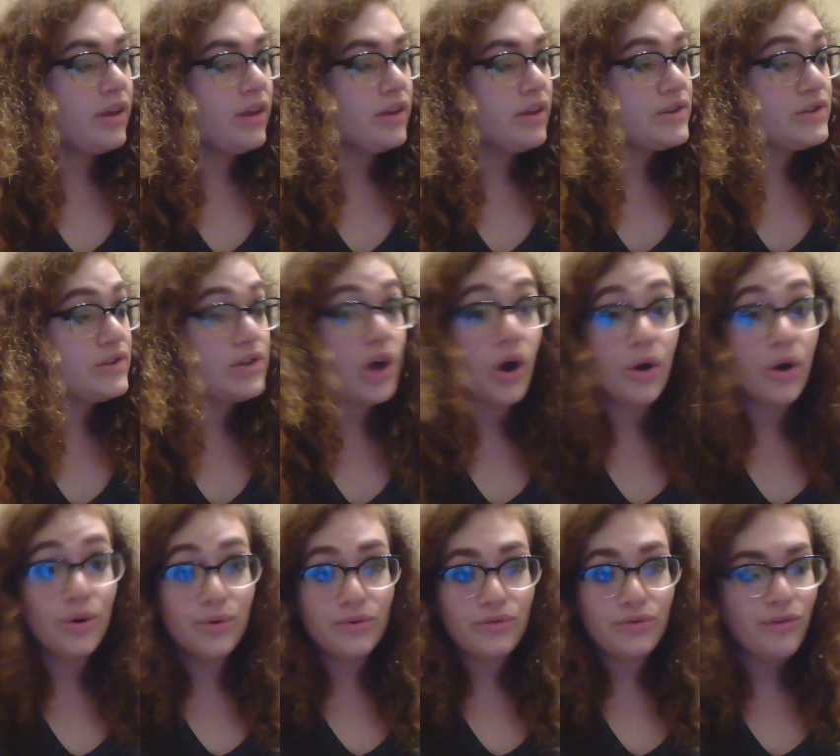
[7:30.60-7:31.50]

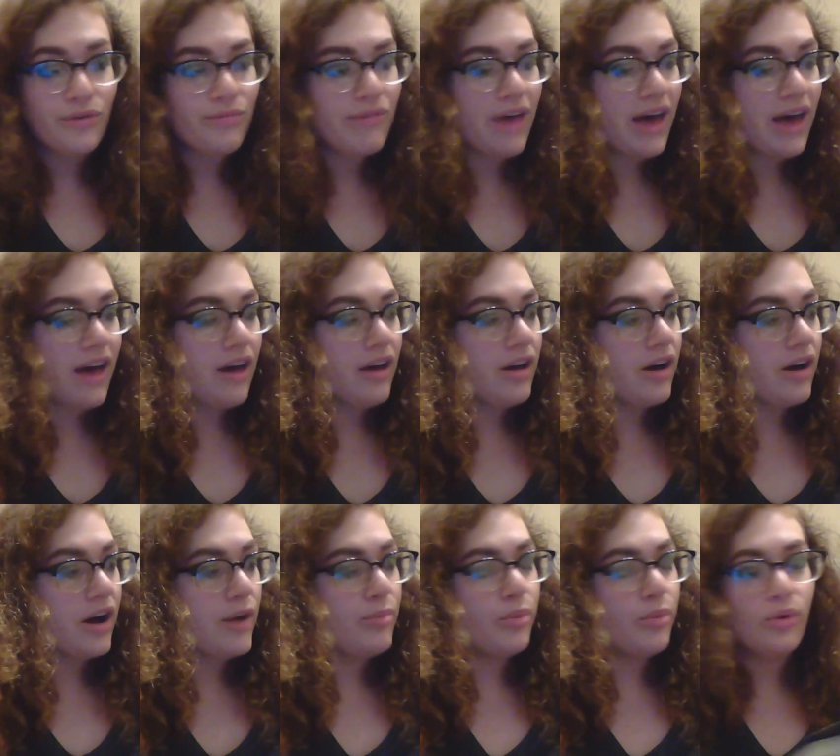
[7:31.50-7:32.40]
So from there,
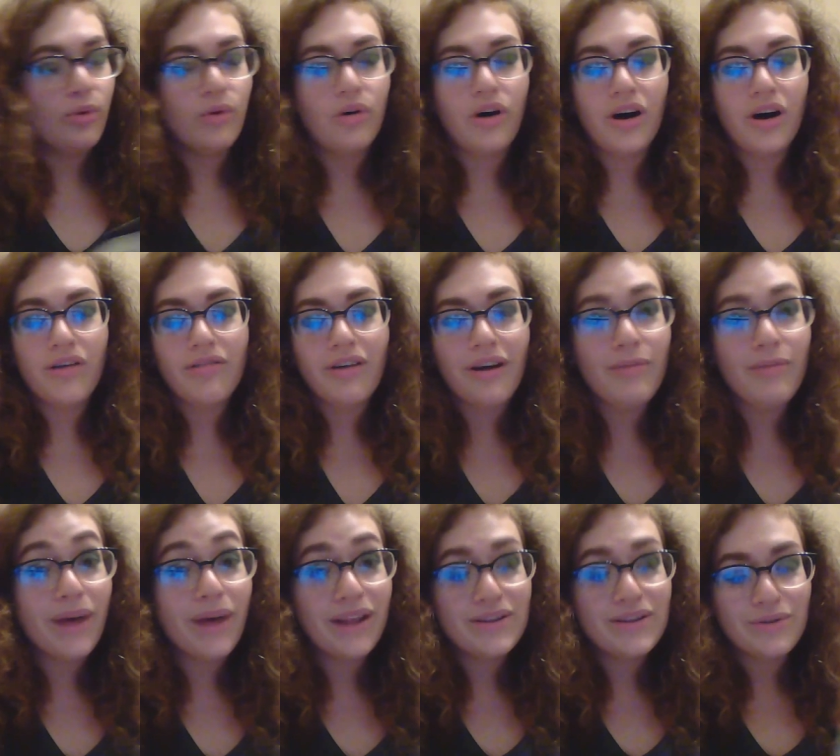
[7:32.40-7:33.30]
I write
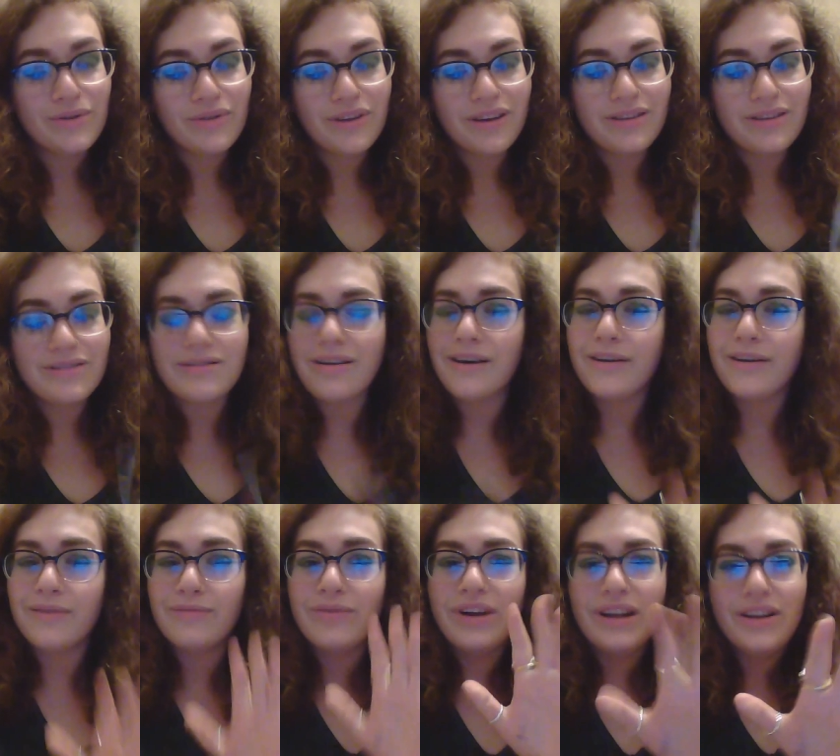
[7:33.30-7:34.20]
in pencil on the inside.
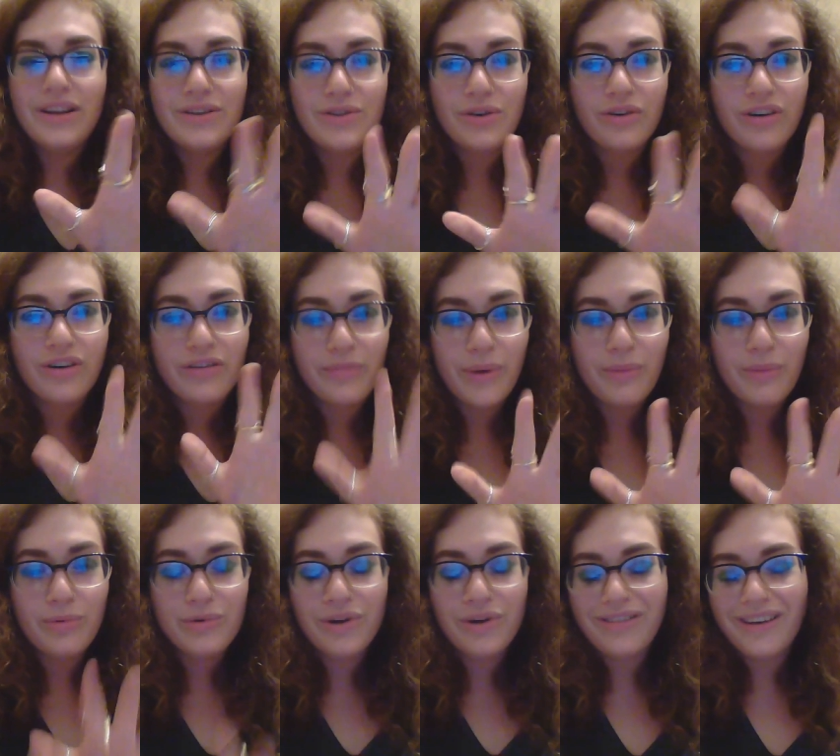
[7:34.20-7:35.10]
I'm really sorry if
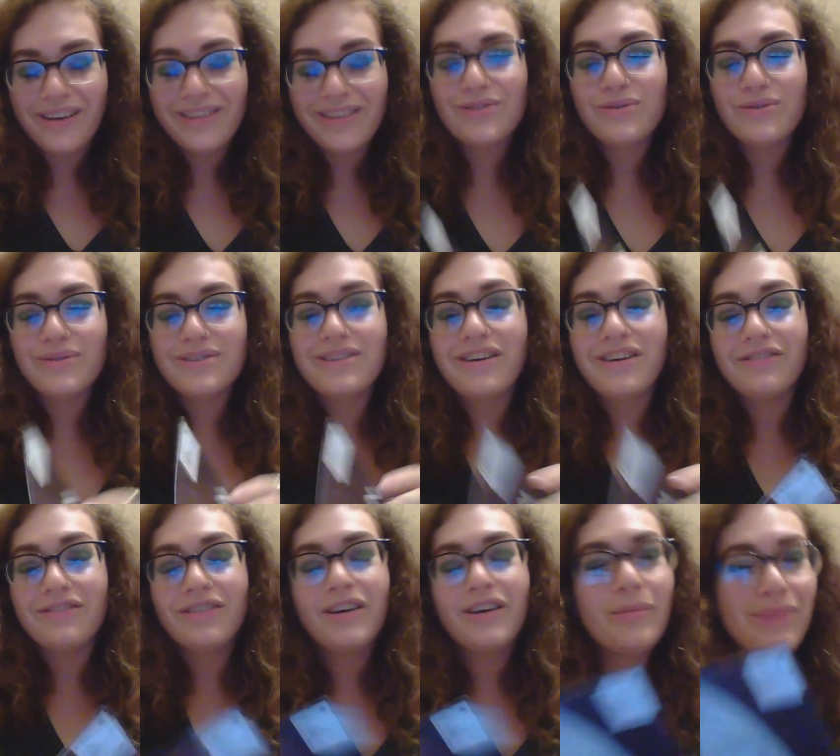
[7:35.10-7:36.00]
people don't like this sort of stuff,
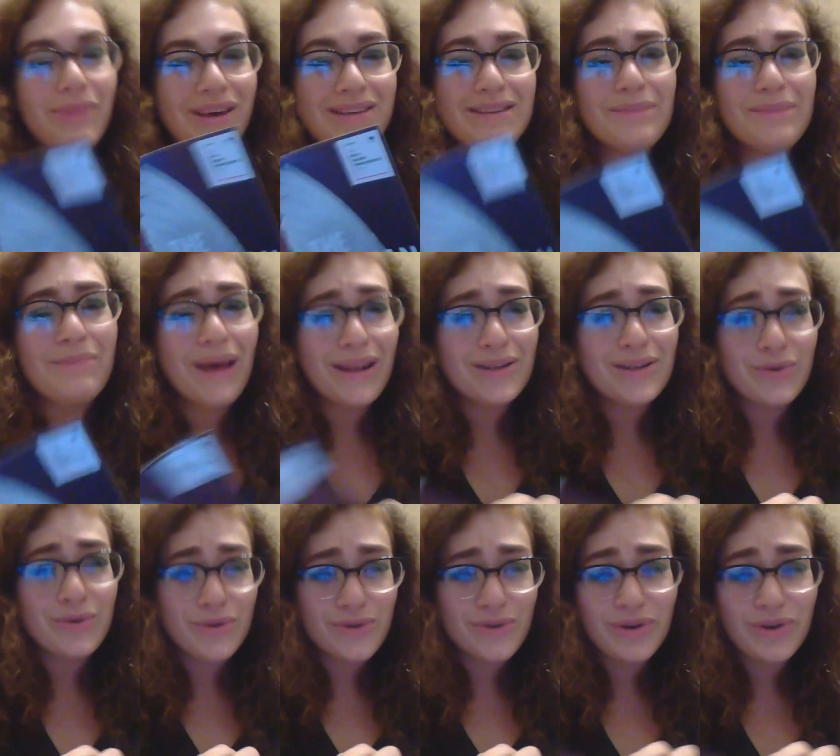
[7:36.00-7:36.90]
but it's in
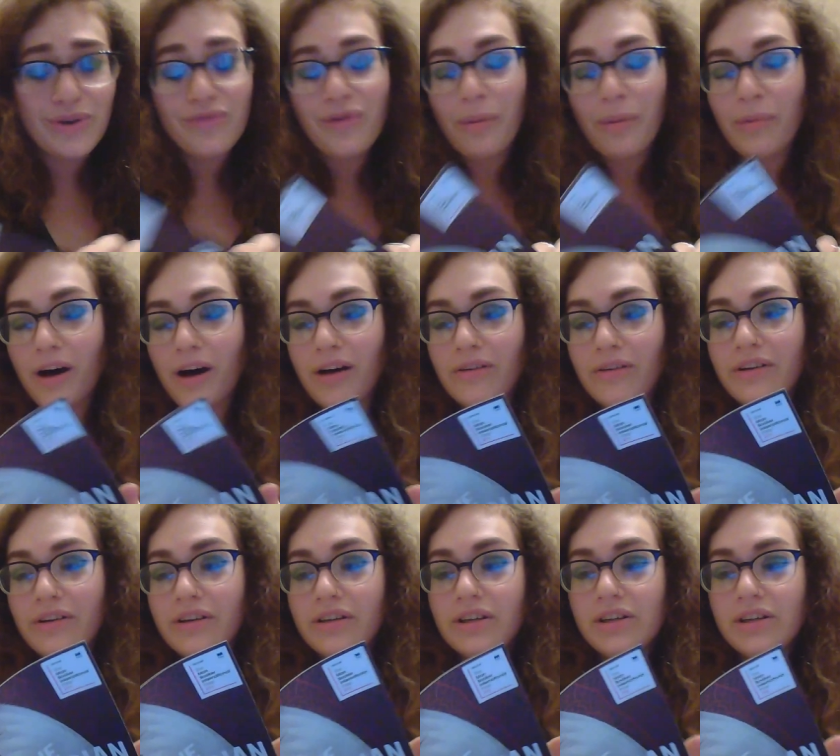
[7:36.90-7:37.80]
pencil, so you can rub it up.
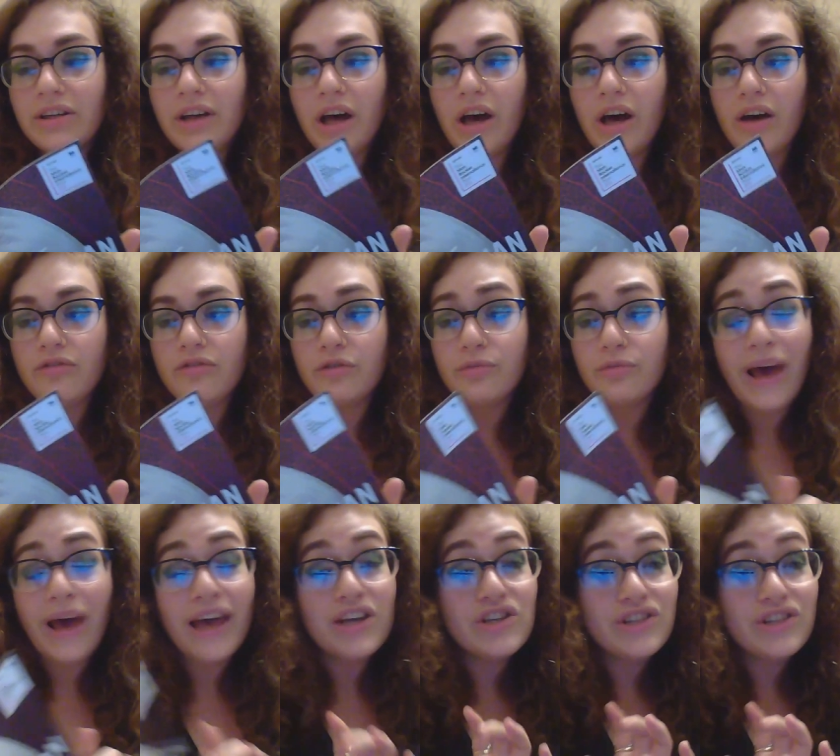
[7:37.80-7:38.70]
From
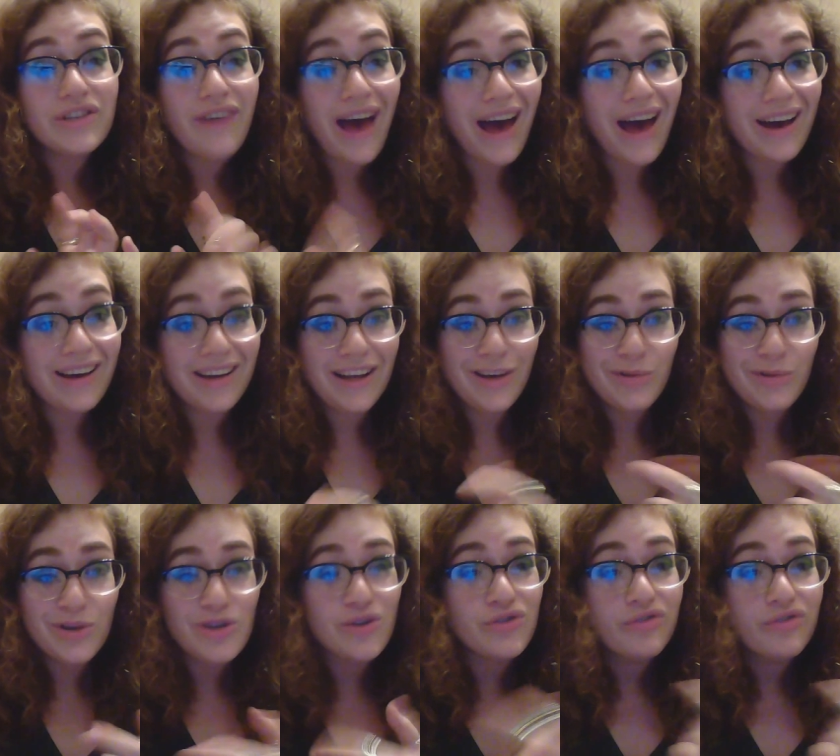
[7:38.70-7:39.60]
Pages of Hackney,
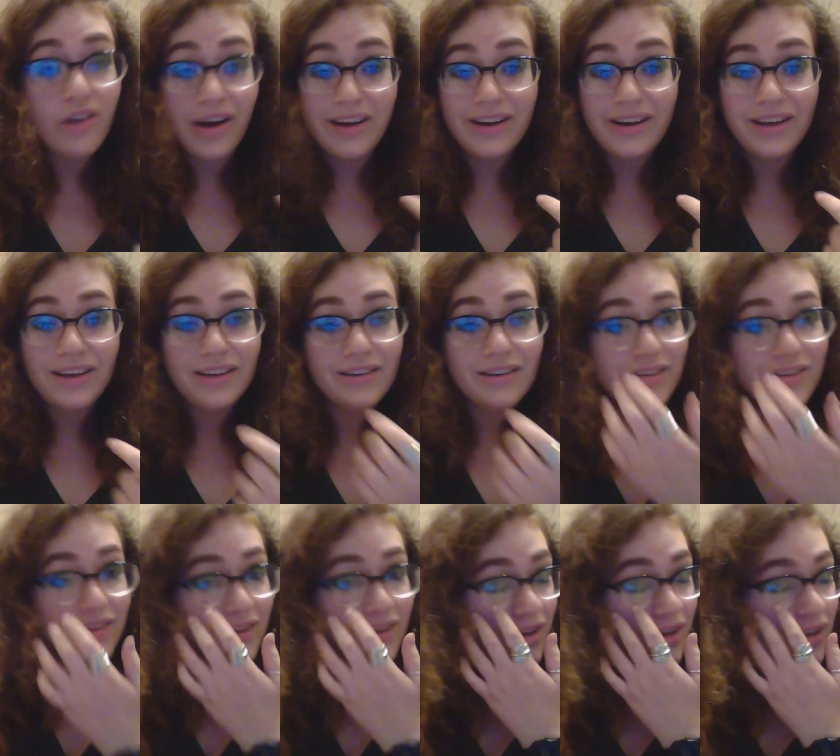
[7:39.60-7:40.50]
which is right near
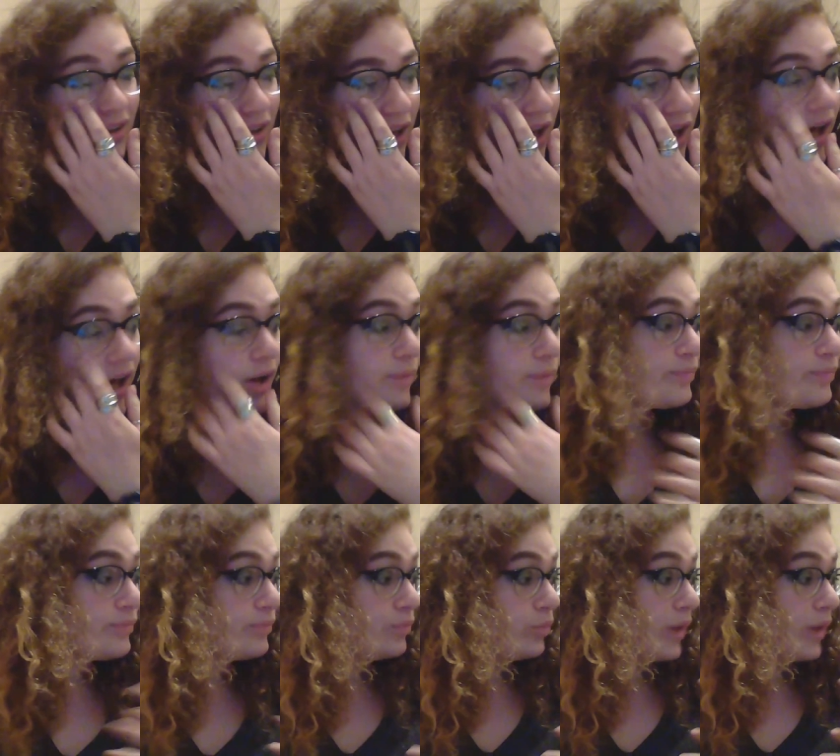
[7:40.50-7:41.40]

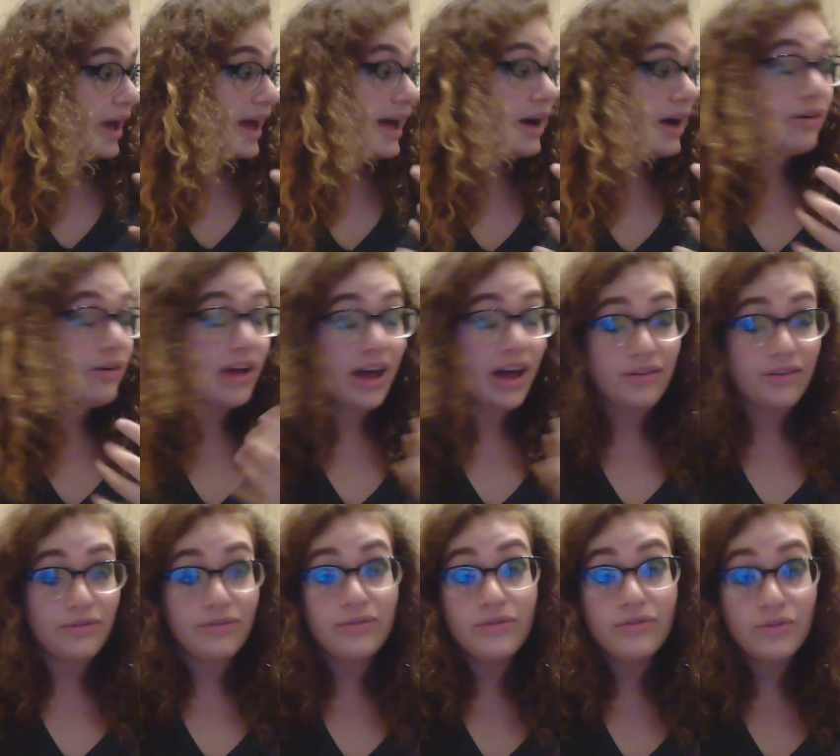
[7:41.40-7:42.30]
where
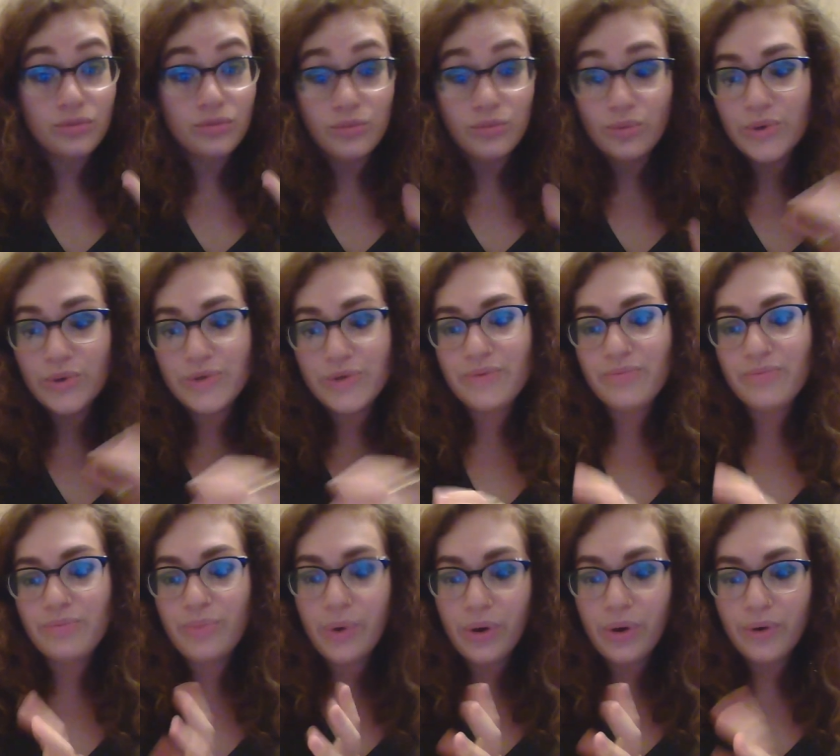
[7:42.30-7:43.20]
ELCAF was
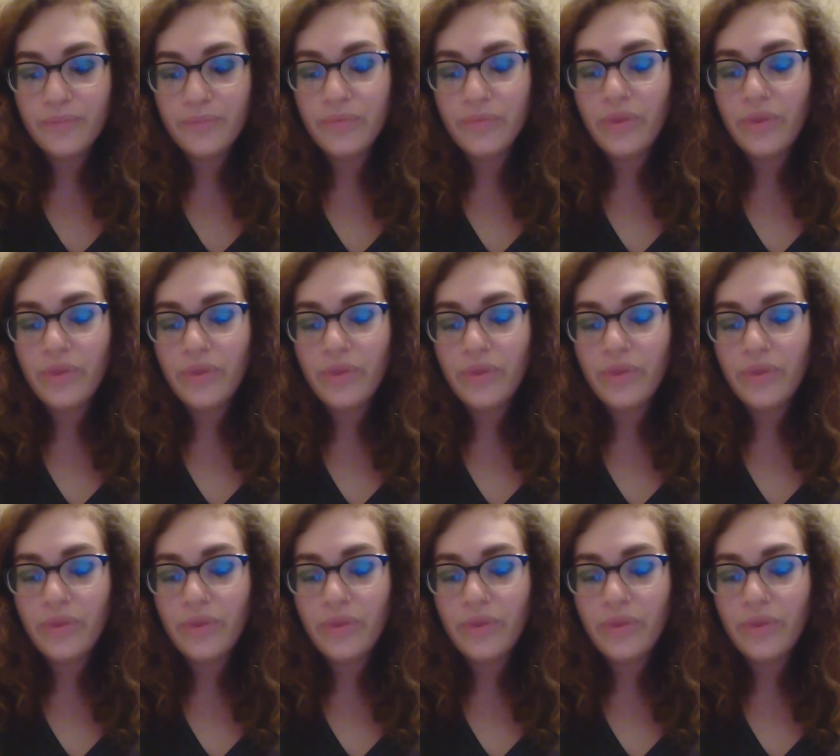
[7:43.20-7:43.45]
put.